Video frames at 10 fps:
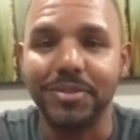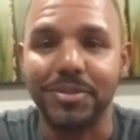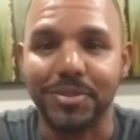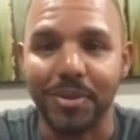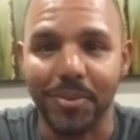
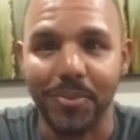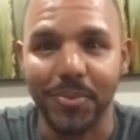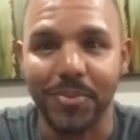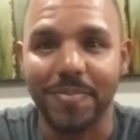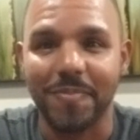
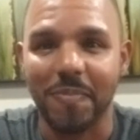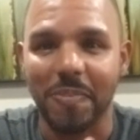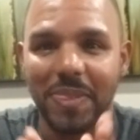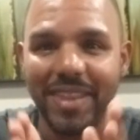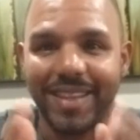so
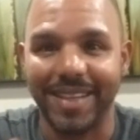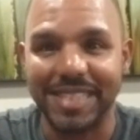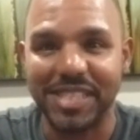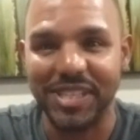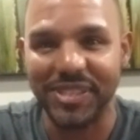
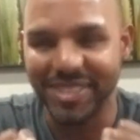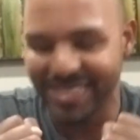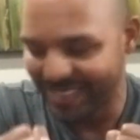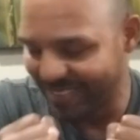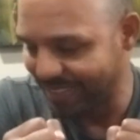it's here.